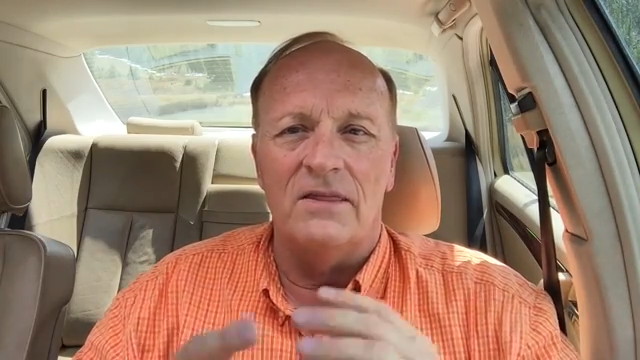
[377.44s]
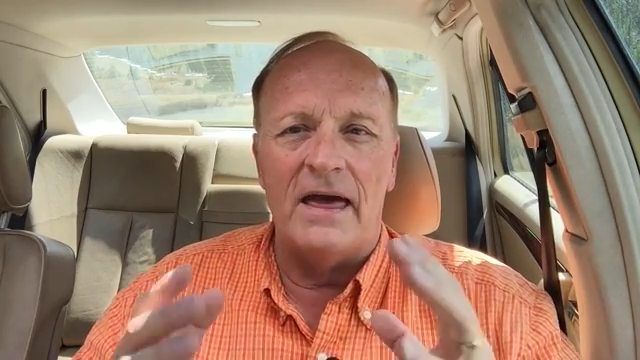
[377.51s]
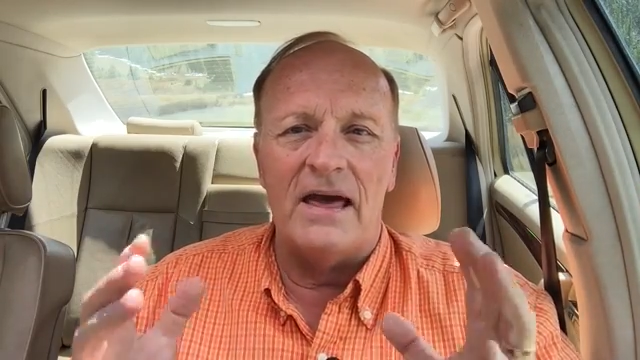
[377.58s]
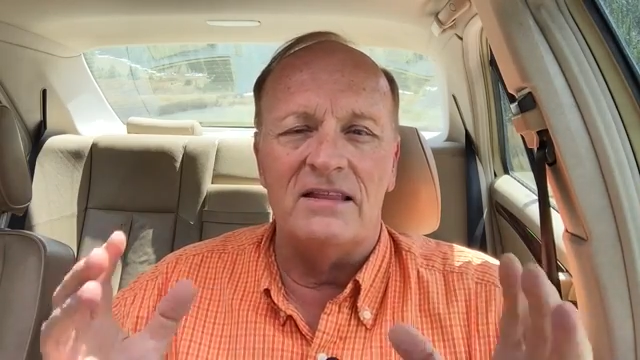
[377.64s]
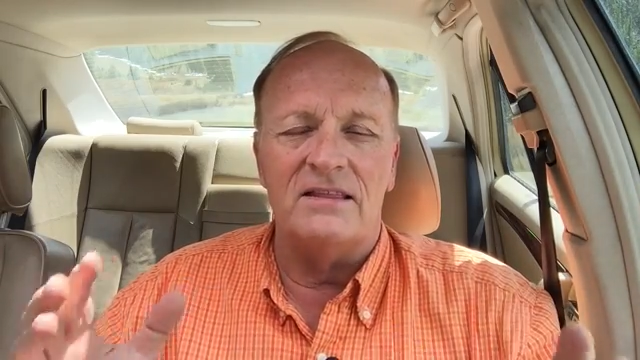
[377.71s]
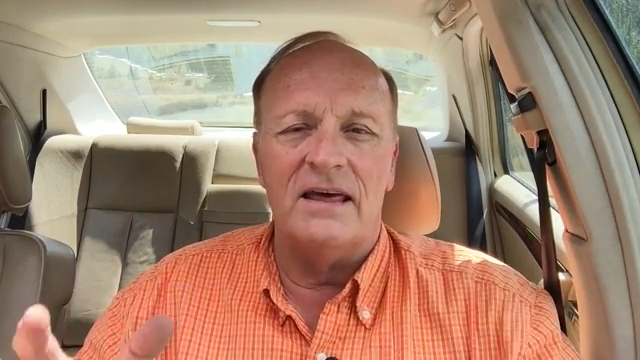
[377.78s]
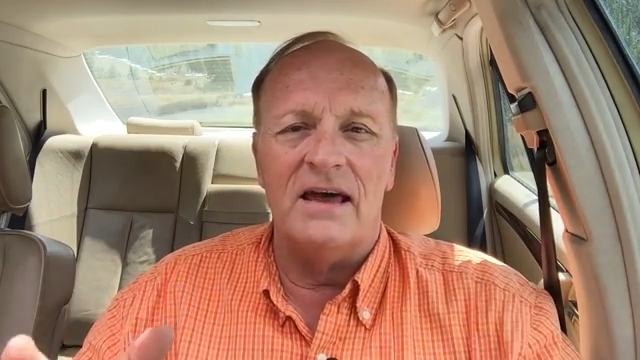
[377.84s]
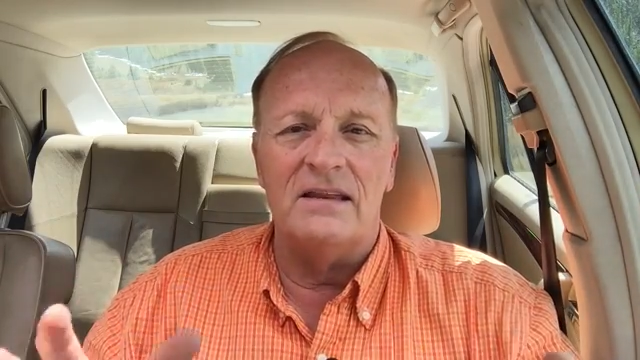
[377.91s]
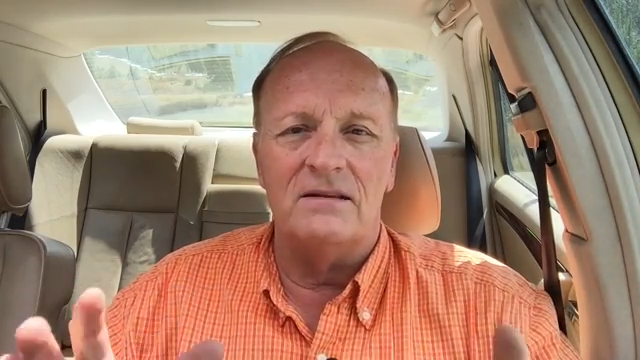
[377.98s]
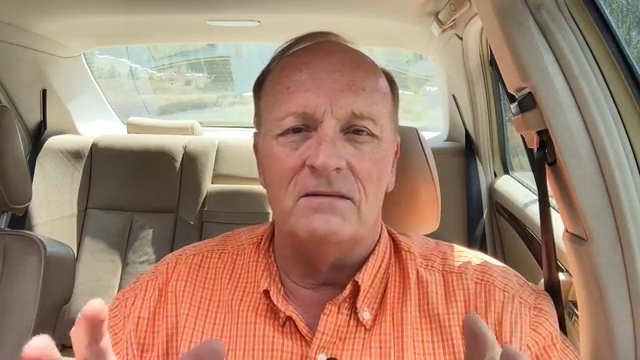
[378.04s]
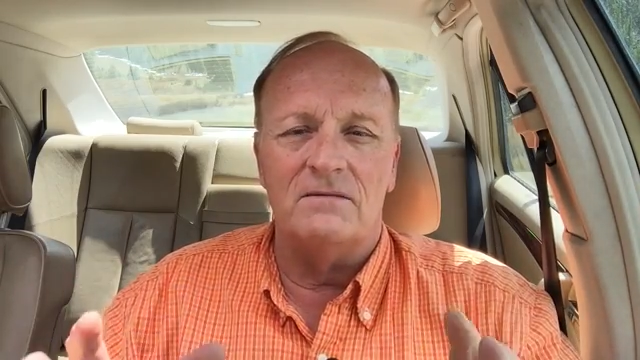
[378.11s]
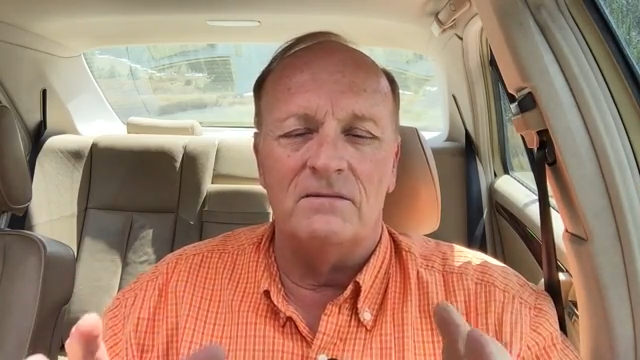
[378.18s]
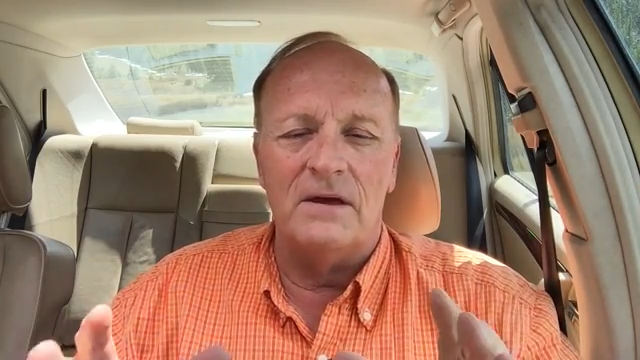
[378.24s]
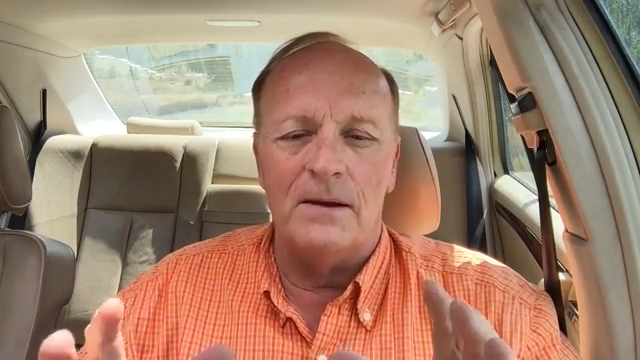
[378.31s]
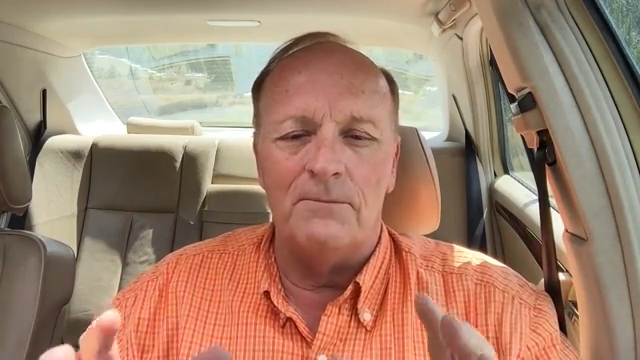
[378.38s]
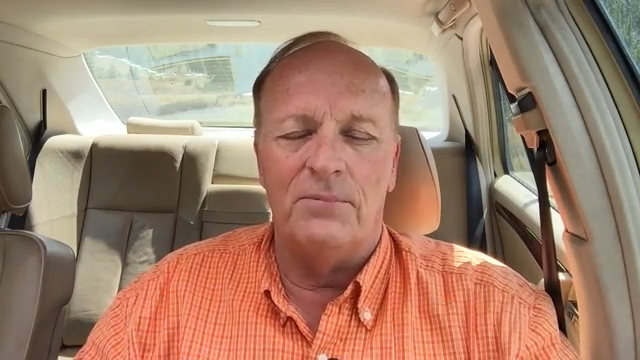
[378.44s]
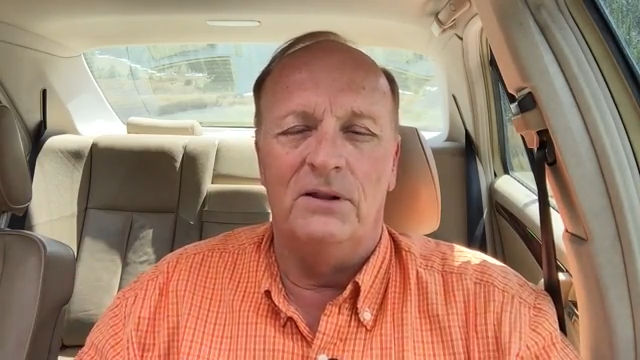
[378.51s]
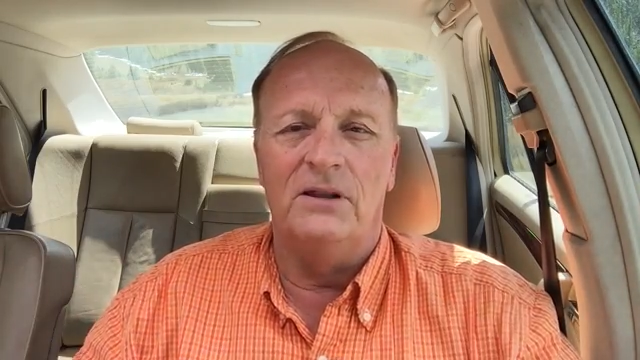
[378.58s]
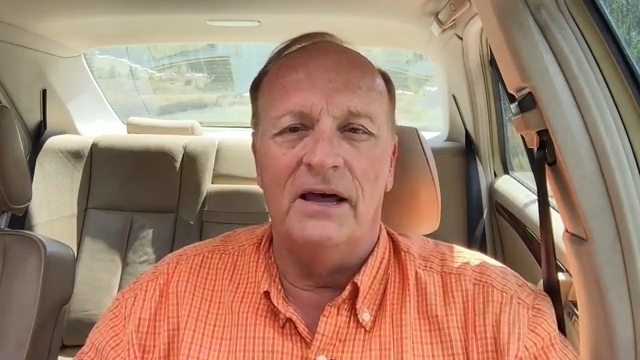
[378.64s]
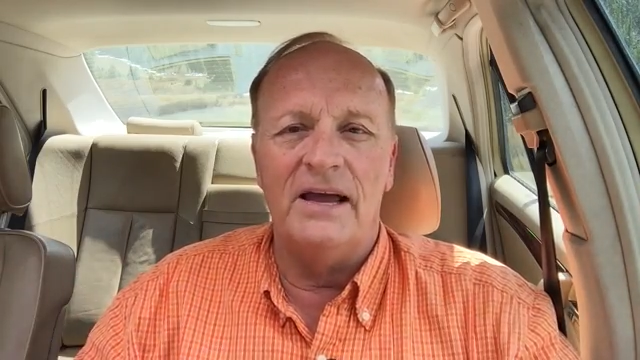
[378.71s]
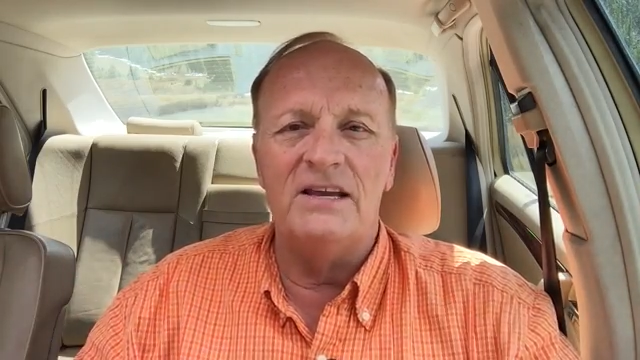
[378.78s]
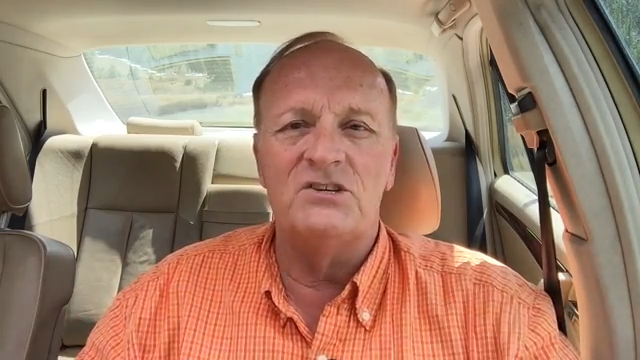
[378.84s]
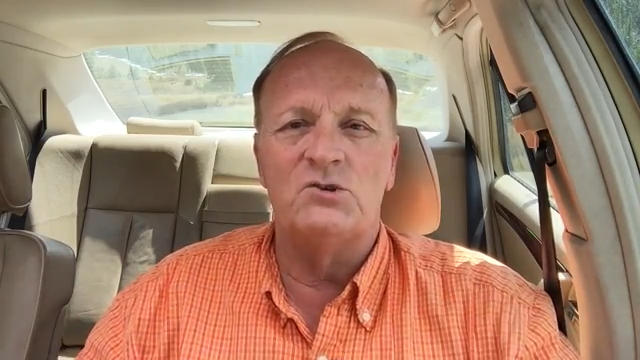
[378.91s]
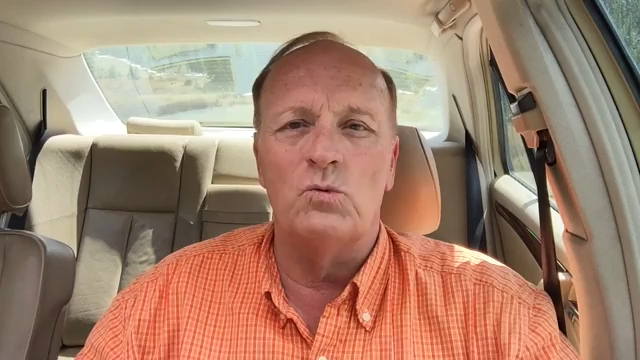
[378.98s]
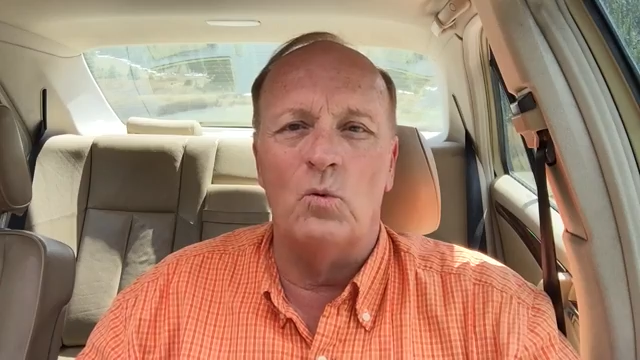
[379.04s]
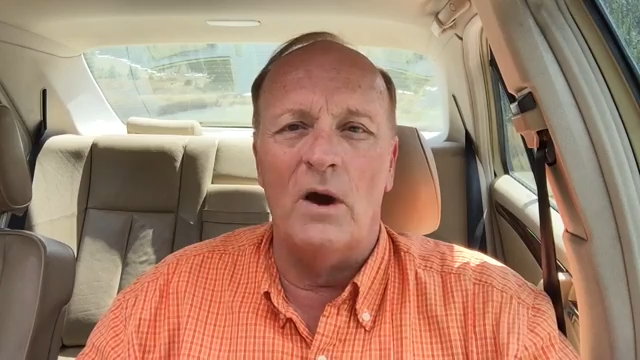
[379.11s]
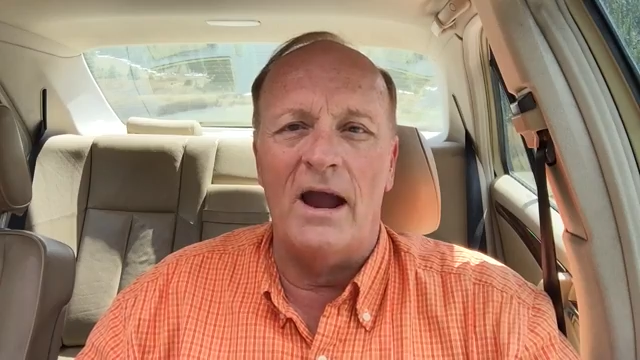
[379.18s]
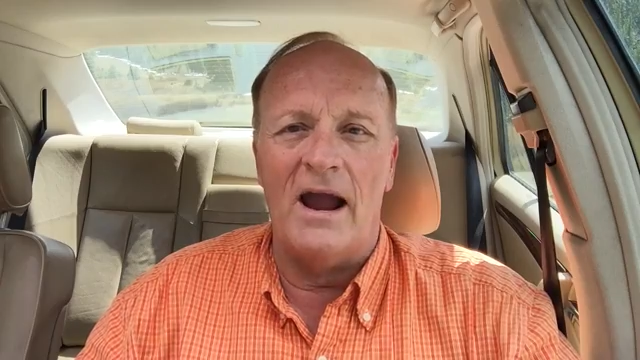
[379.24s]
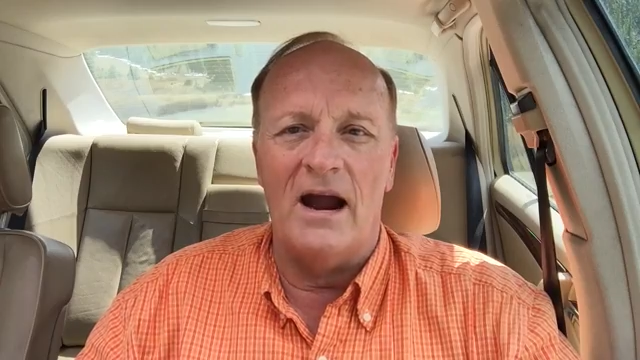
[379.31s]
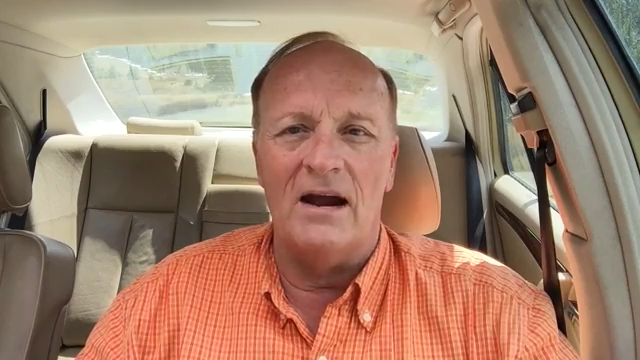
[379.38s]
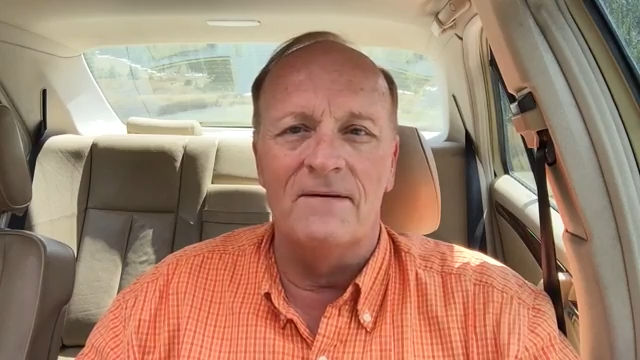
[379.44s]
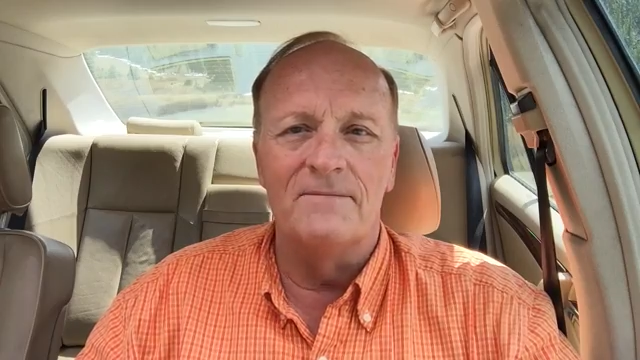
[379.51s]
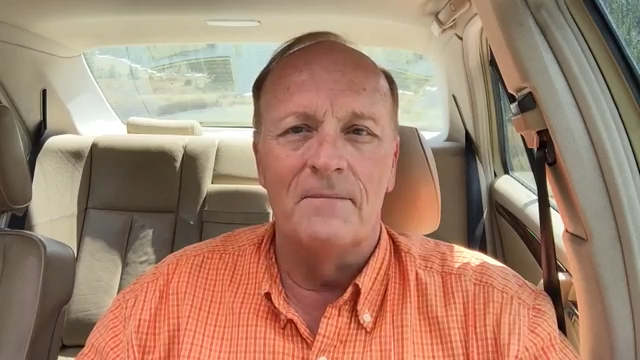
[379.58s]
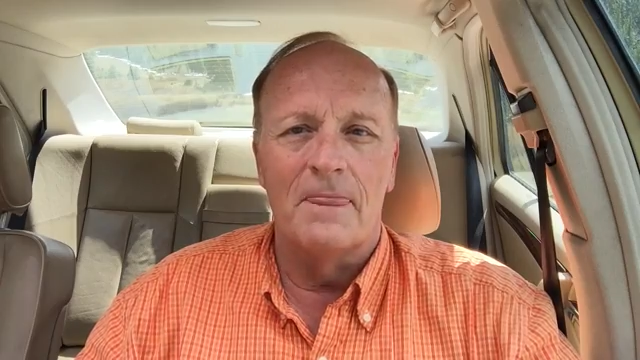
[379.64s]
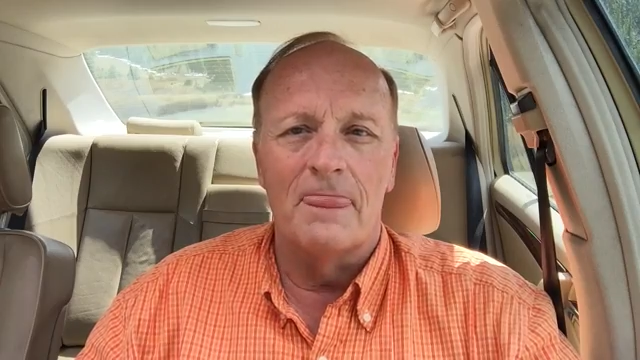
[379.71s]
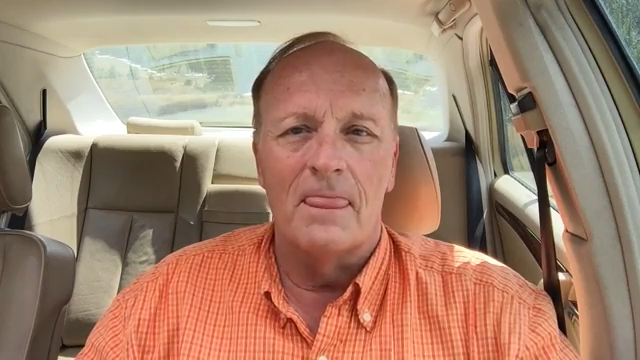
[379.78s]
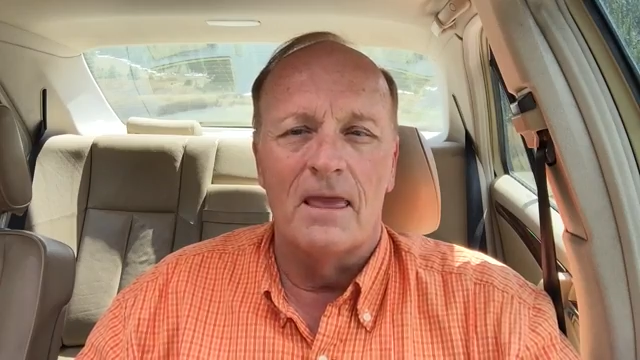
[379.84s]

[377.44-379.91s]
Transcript: That place where